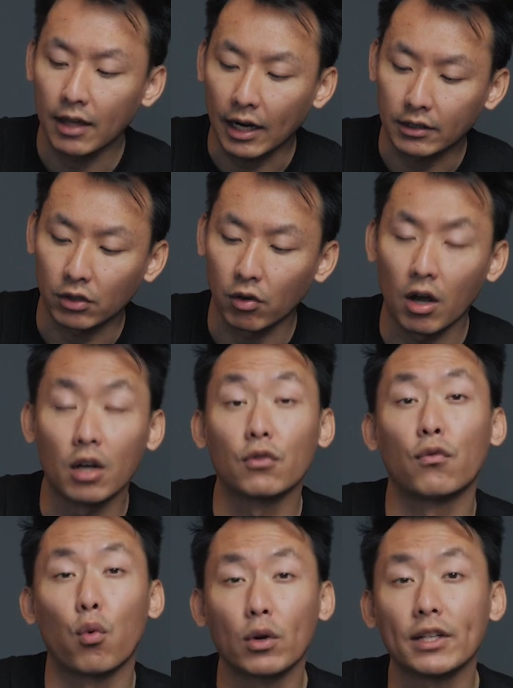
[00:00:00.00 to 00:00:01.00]
Nocticron
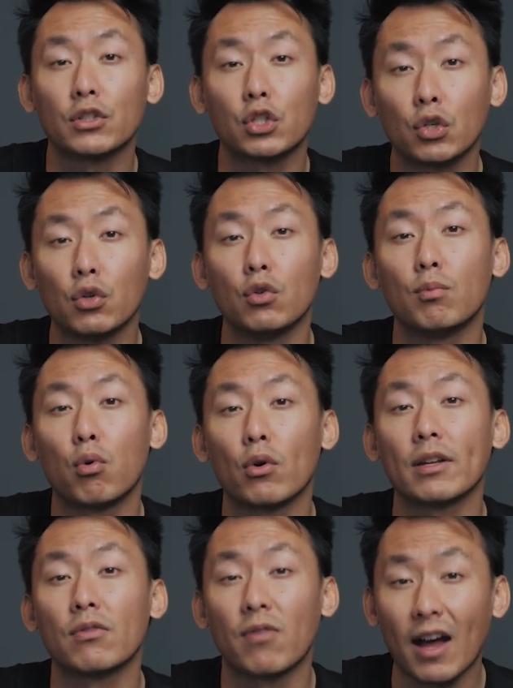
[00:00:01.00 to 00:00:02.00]

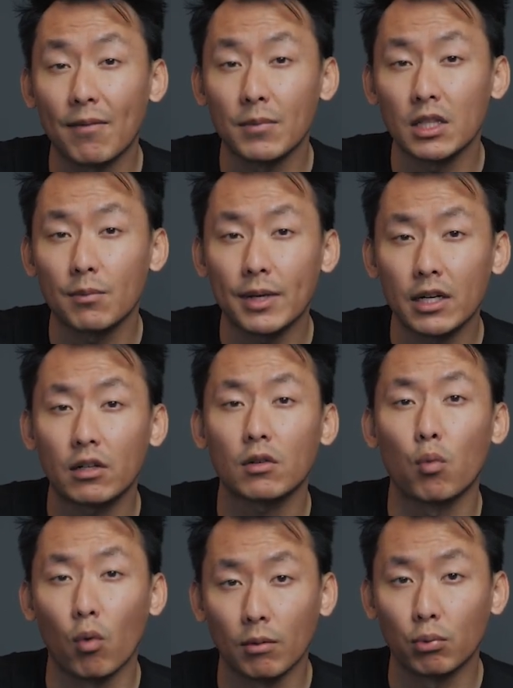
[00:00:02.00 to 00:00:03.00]

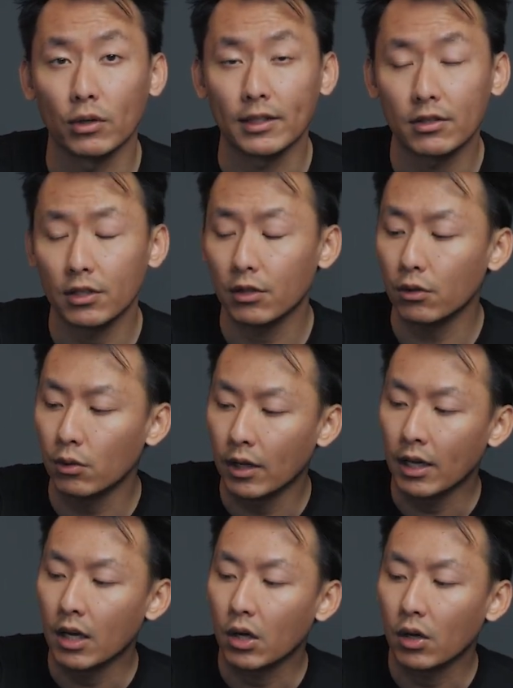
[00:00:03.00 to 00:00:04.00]
42.5mm 1.2.
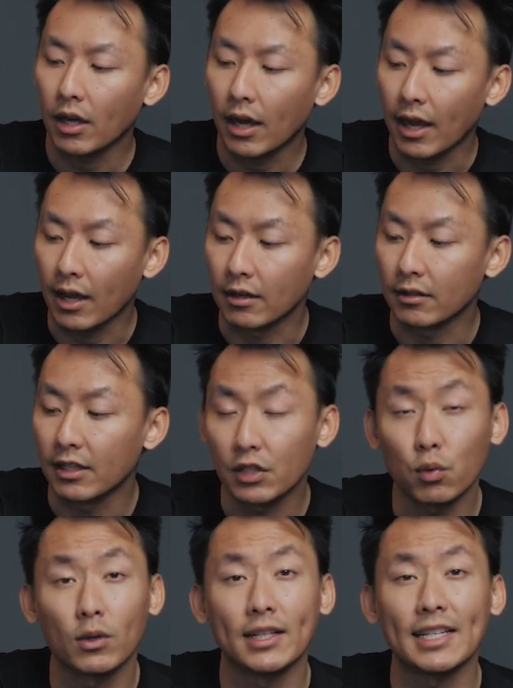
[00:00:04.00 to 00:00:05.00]
And
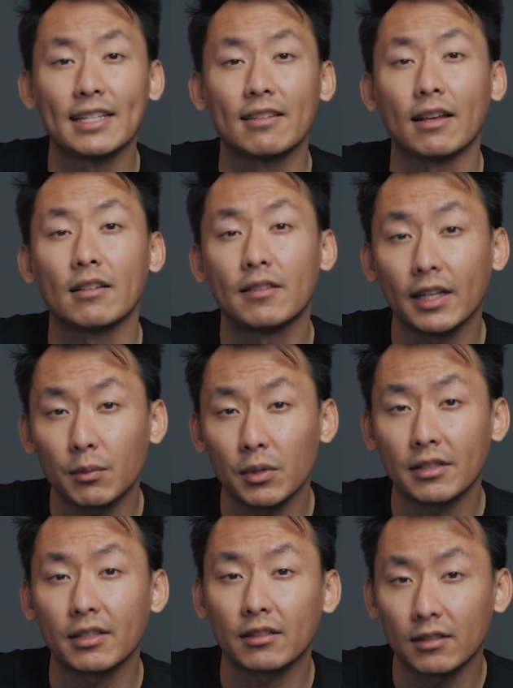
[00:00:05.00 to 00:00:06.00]
this one is a
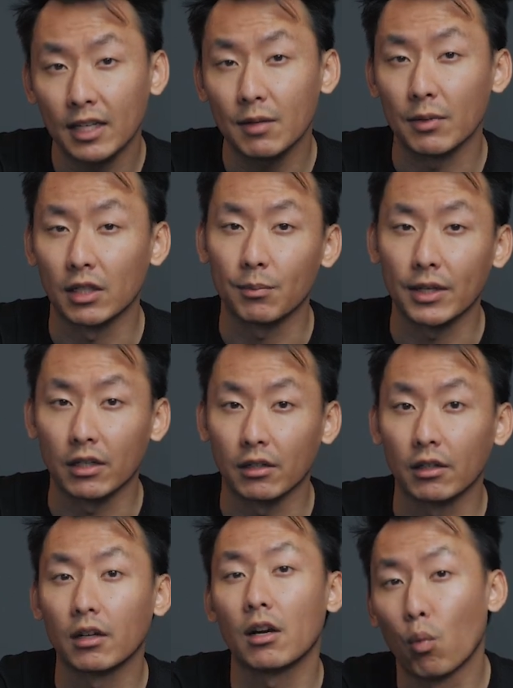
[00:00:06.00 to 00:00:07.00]
Sigma
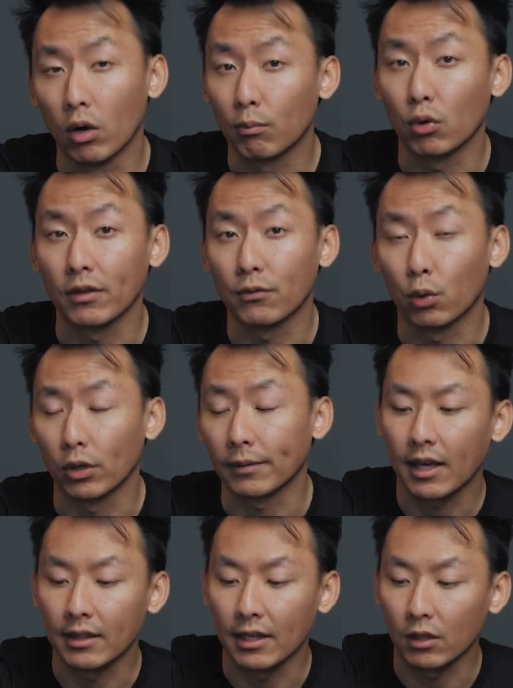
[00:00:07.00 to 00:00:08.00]
16mm 1.4.
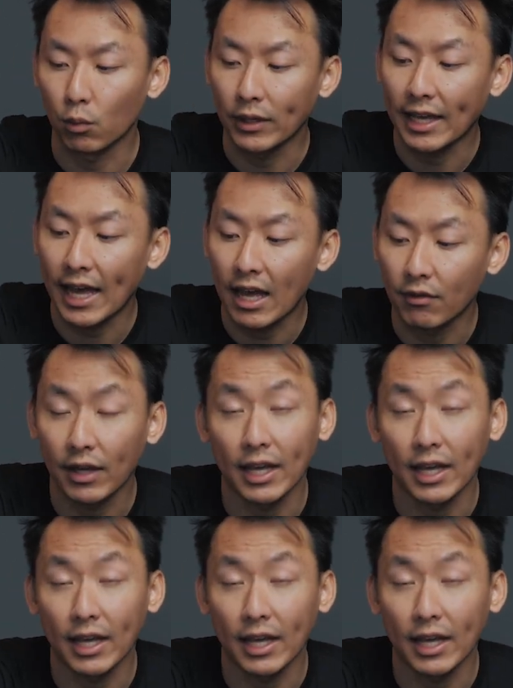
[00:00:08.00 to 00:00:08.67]
And then we have